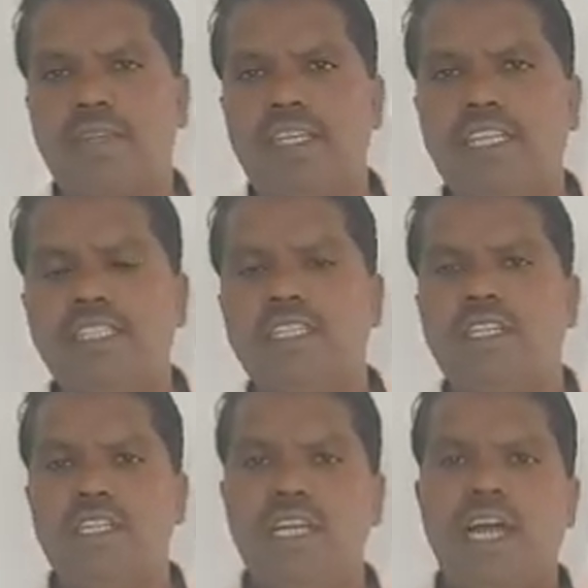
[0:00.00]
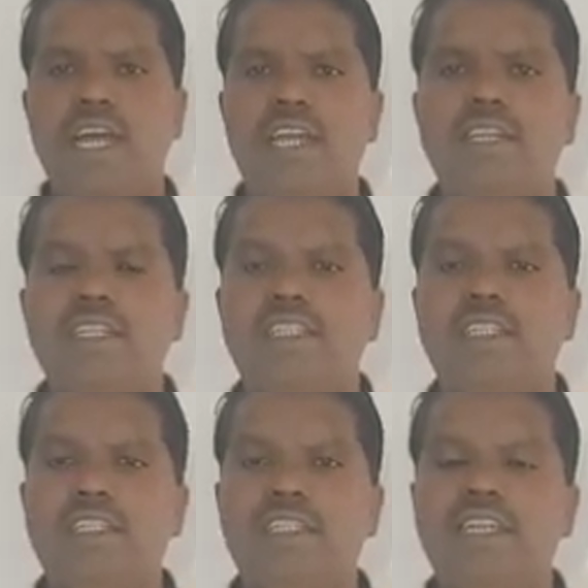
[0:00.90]
Yes, and
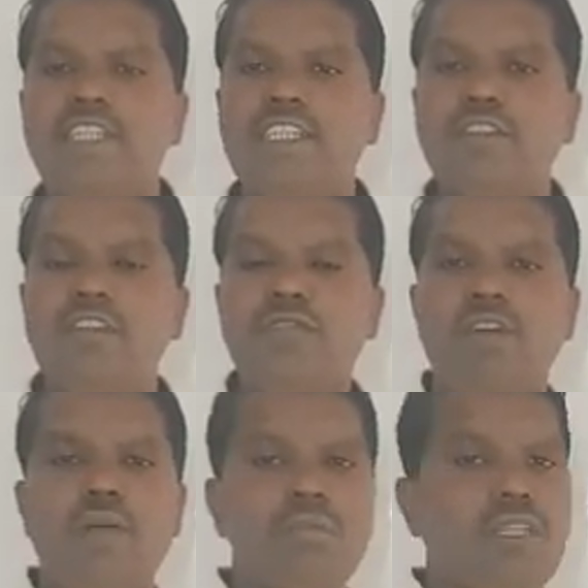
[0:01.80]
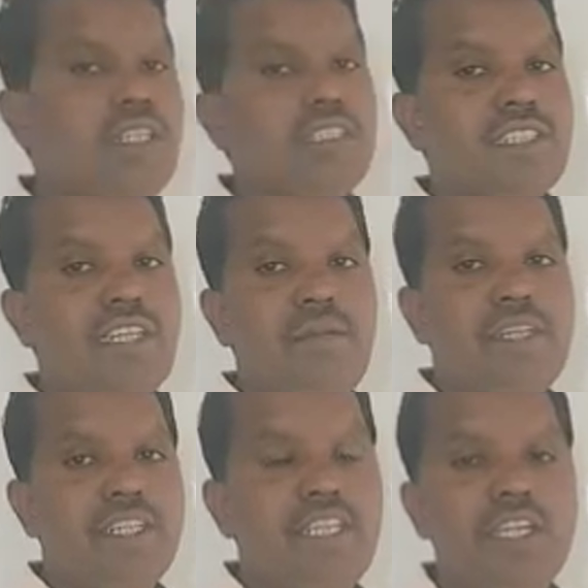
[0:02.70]
then it will form the
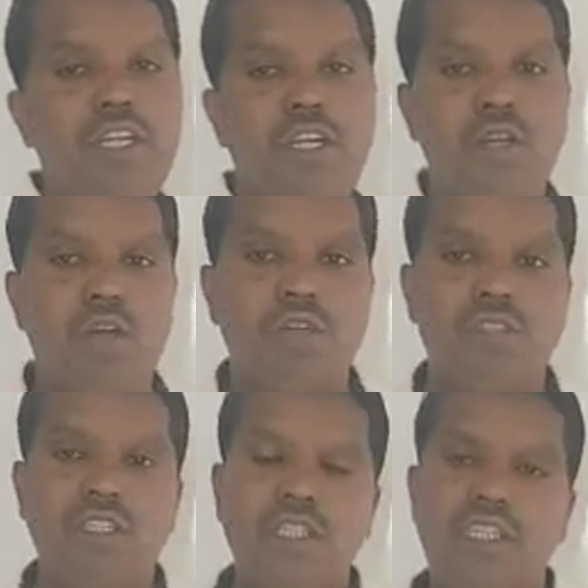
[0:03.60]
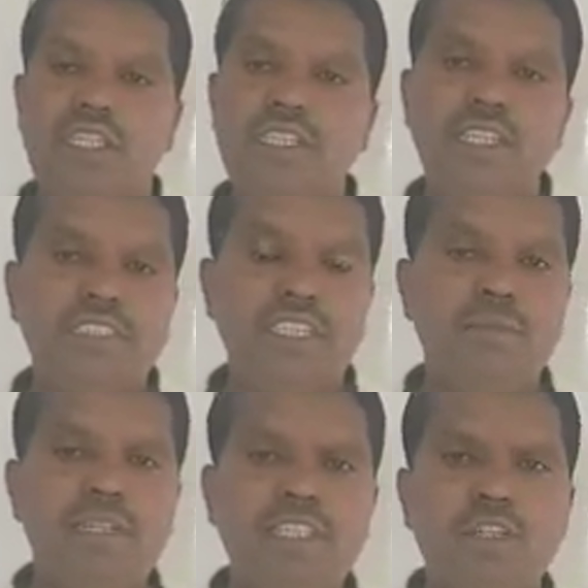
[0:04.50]
sedimentary rocks. In that
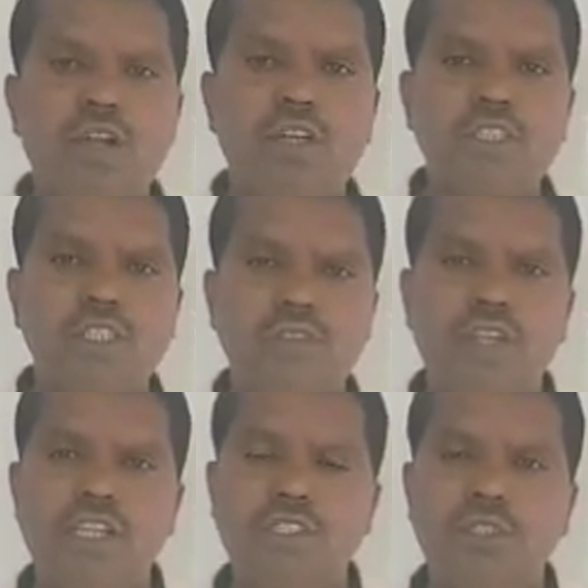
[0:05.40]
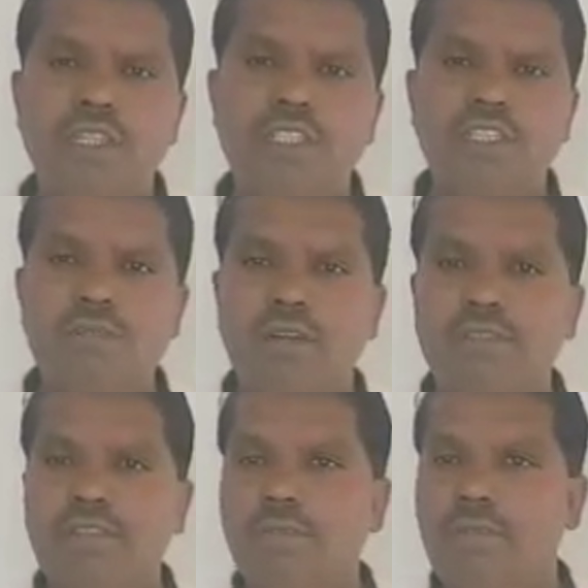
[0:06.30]
sedimentary rocks, you will also get some
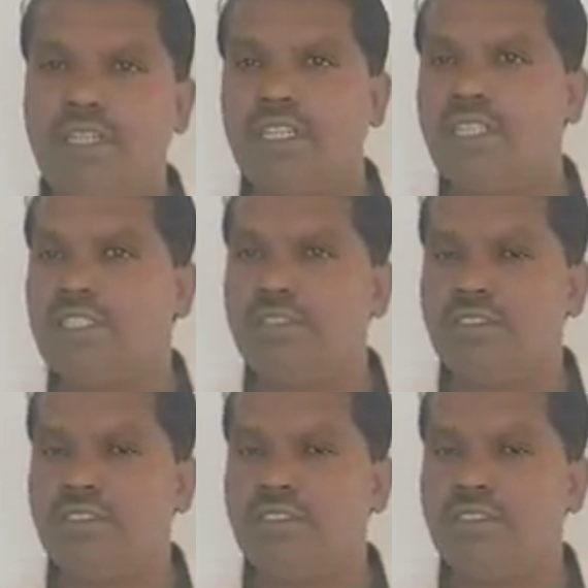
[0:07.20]
of the minerals,